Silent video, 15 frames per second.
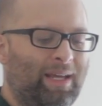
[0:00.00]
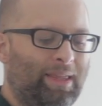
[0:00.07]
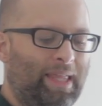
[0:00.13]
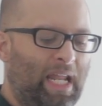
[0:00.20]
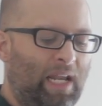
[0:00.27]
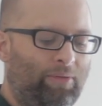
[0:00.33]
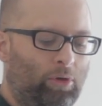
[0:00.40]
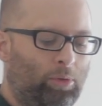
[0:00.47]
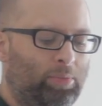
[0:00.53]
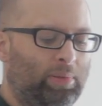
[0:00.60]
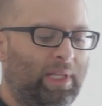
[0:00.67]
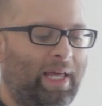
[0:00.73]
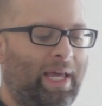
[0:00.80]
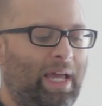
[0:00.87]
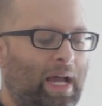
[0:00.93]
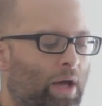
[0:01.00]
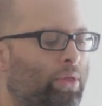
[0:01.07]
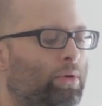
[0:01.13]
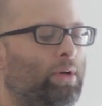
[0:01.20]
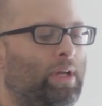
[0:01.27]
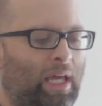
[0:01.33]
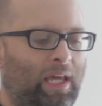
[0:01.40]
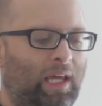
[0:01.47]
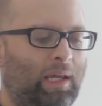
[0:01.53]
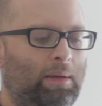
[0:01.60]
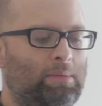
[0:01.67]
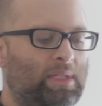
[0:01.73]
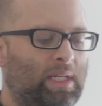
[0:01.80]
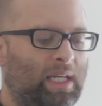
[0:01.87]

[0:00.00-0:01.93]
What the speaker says: that if you play other games,